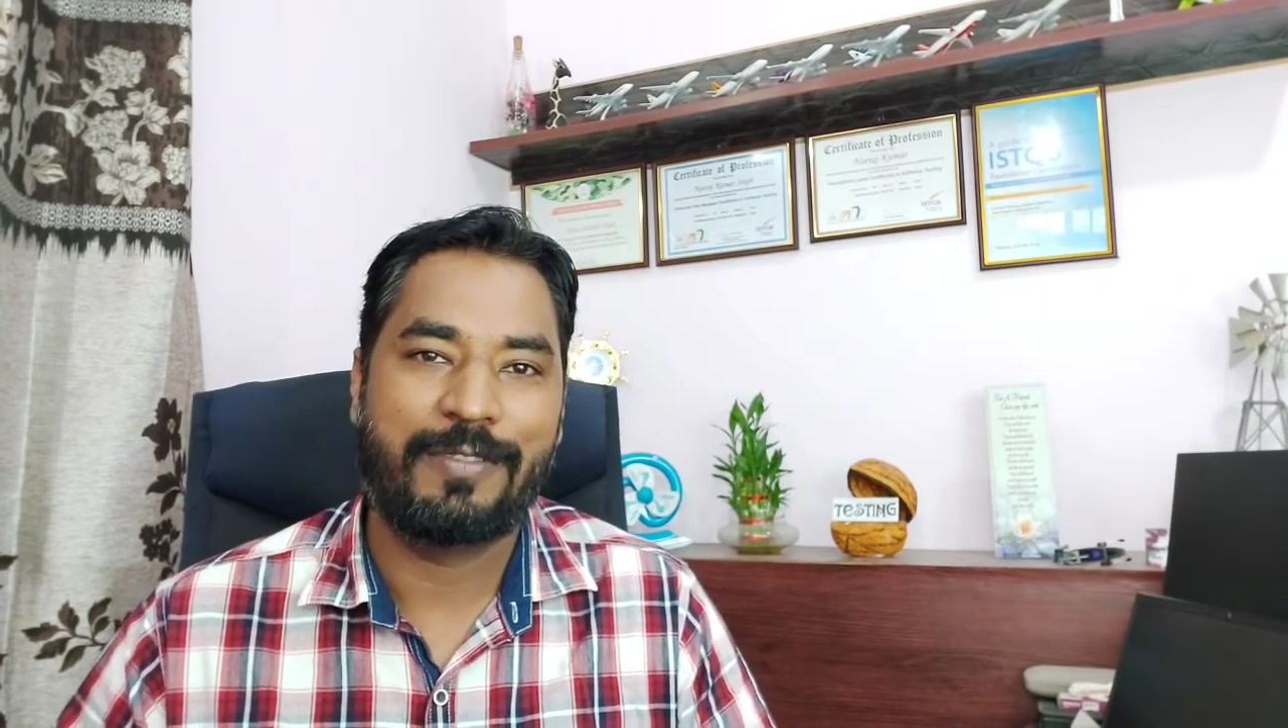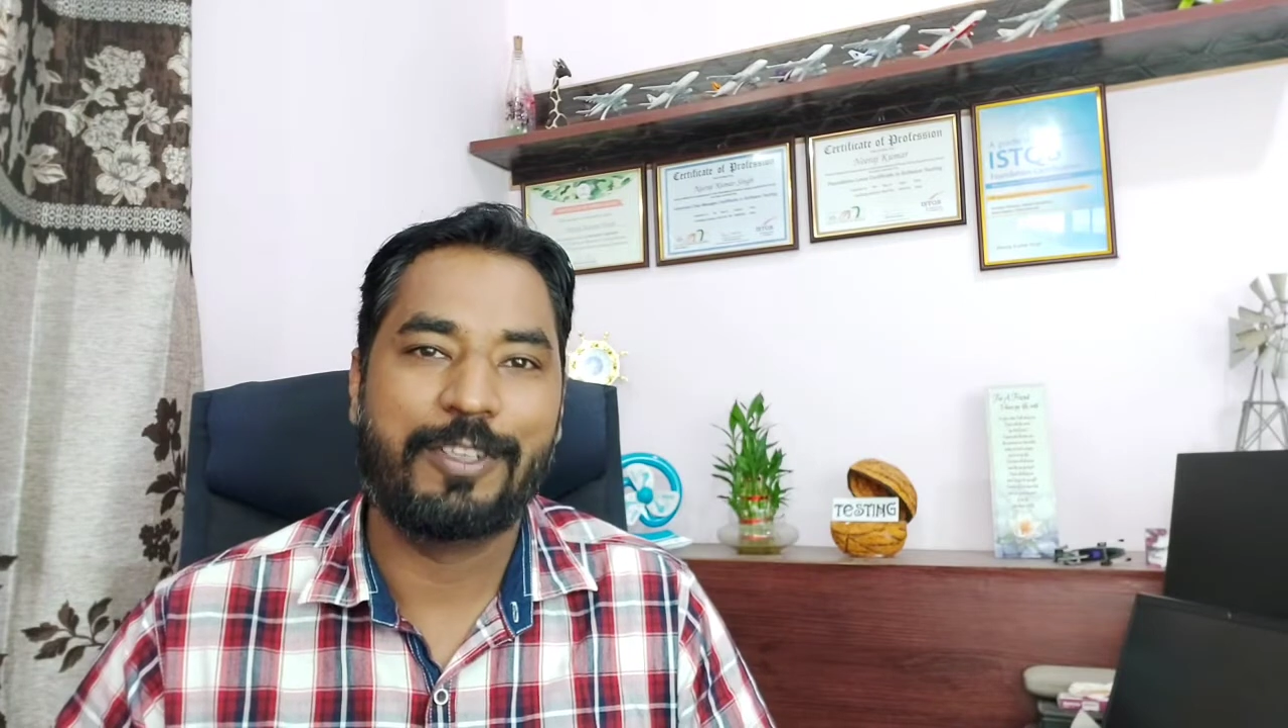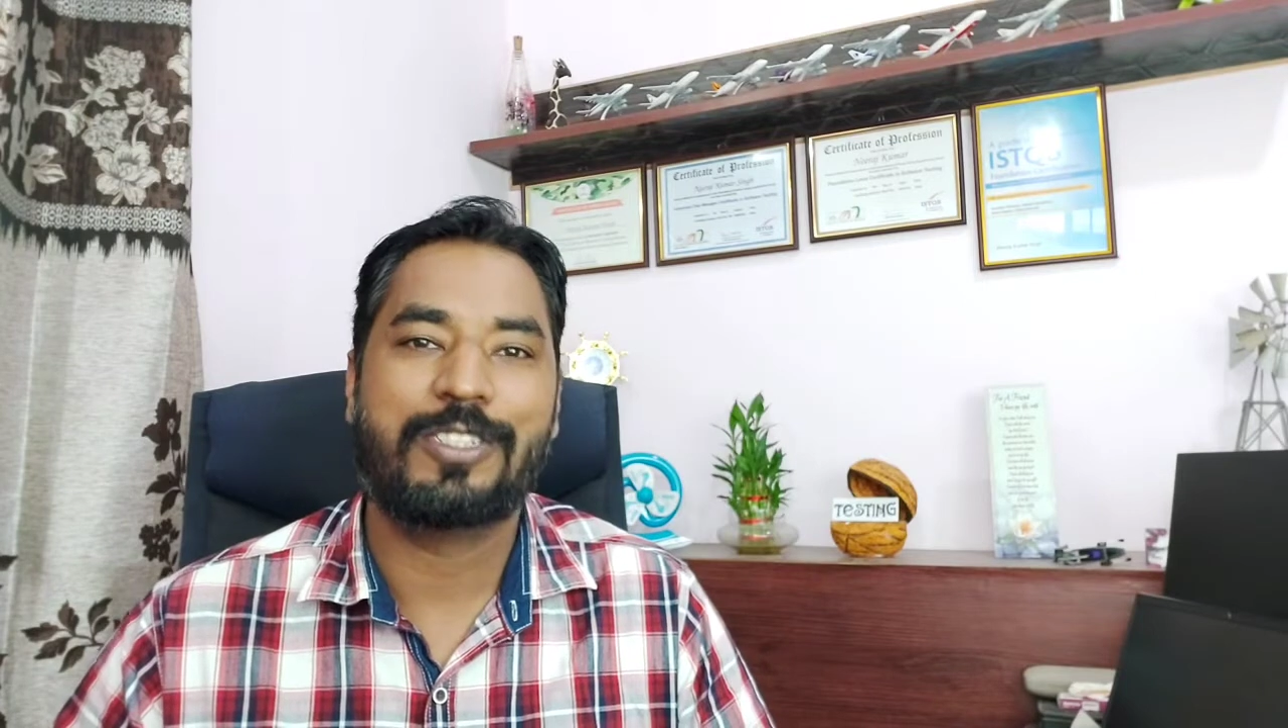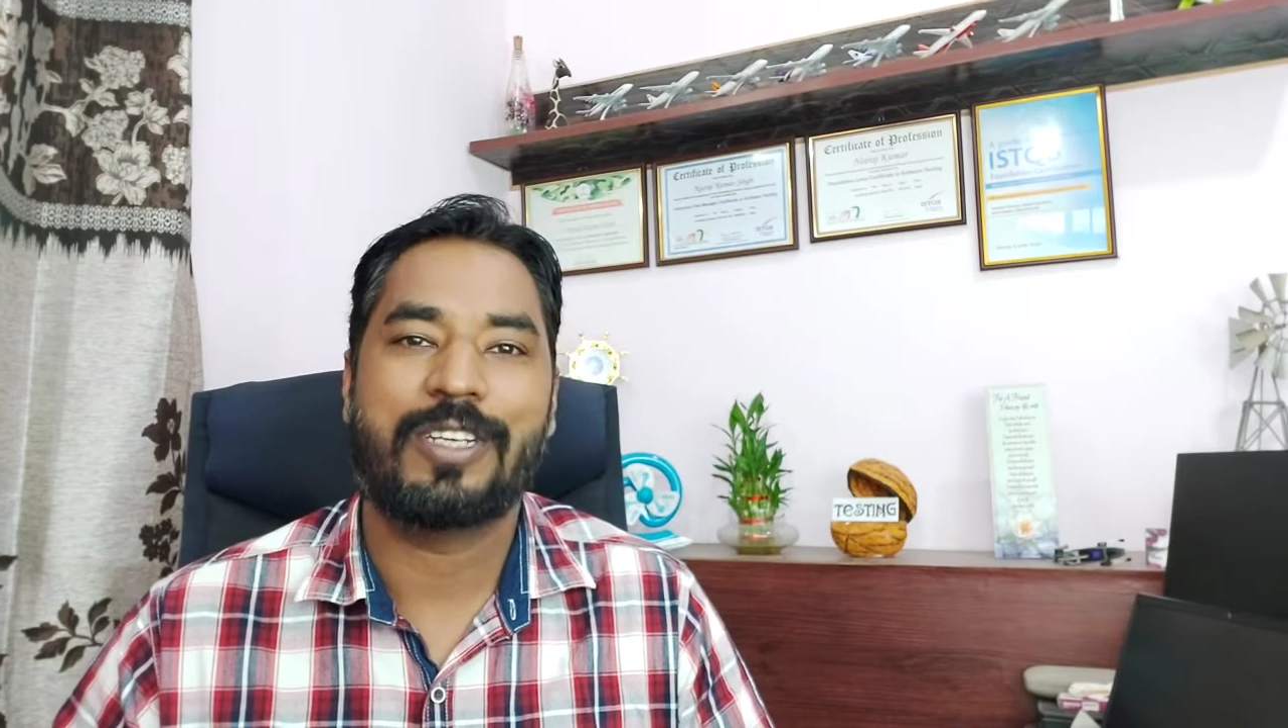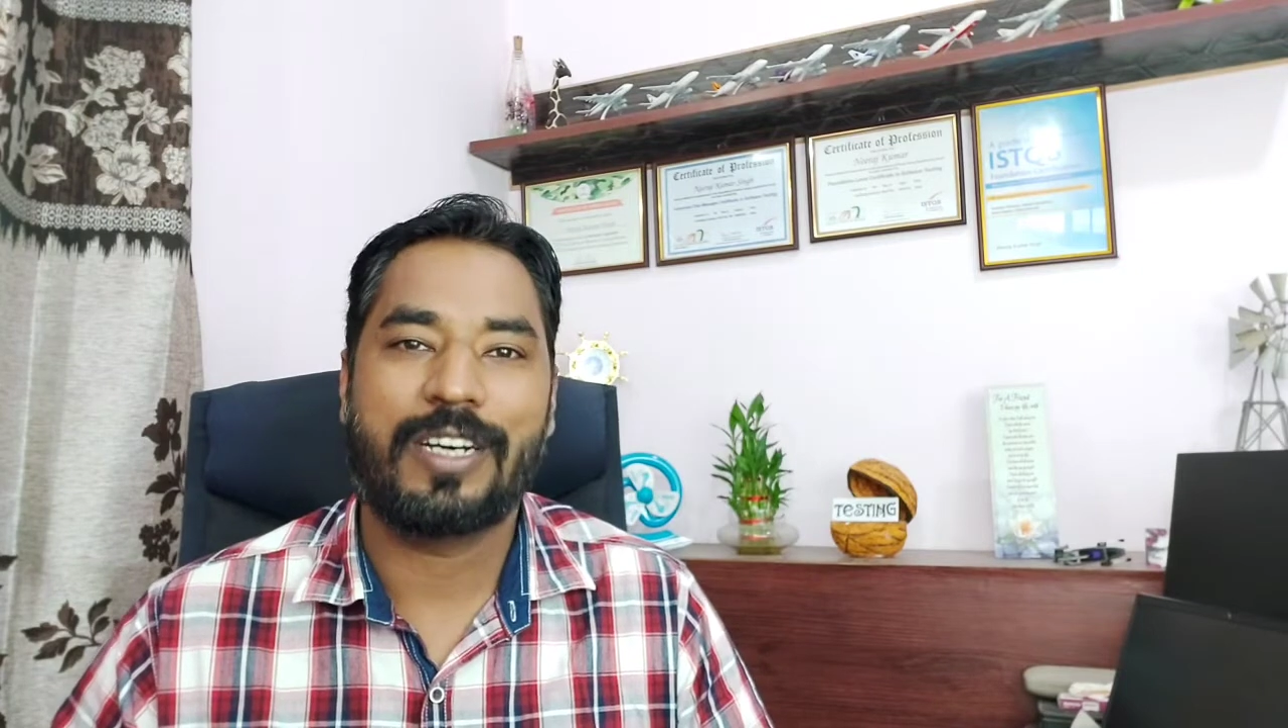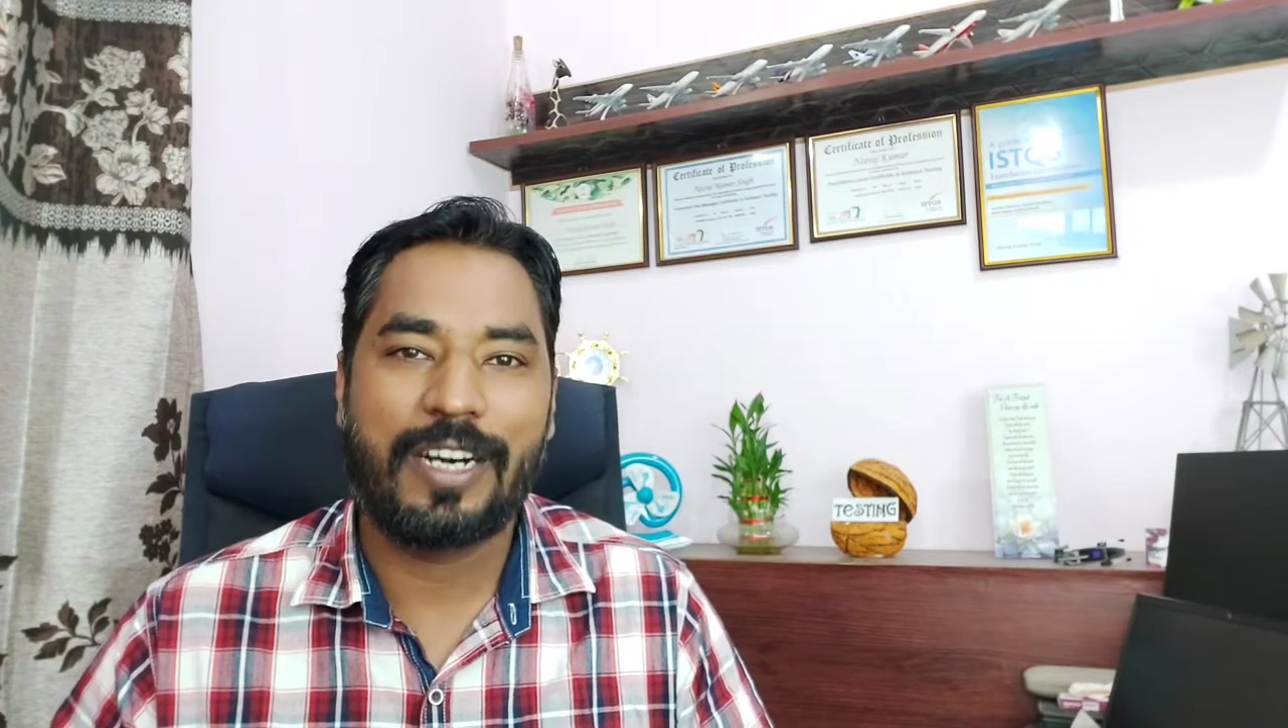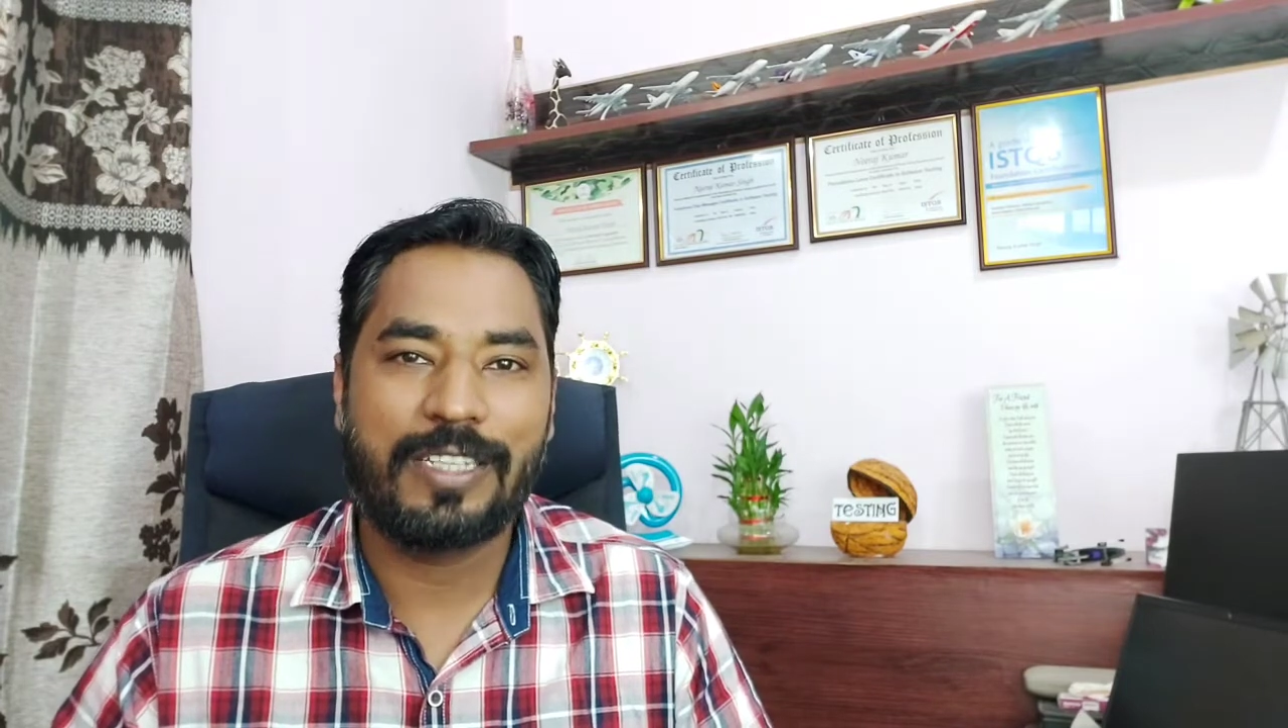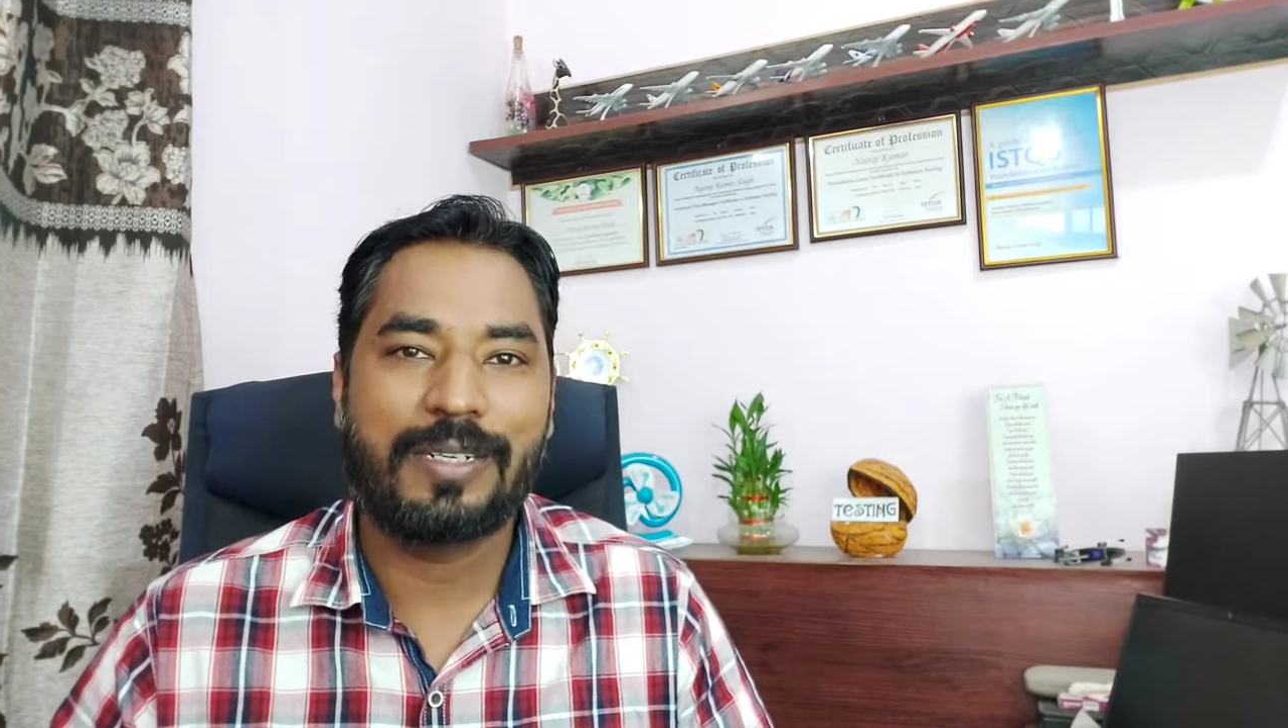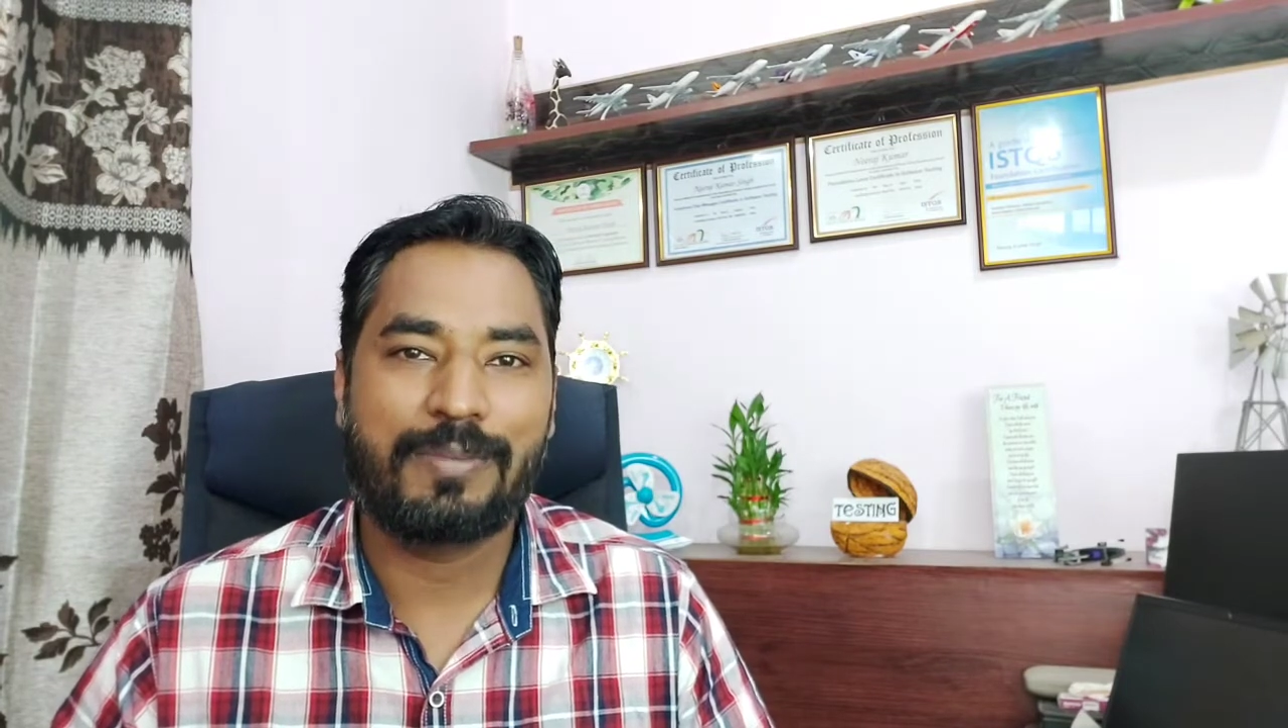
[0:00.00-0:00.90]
which other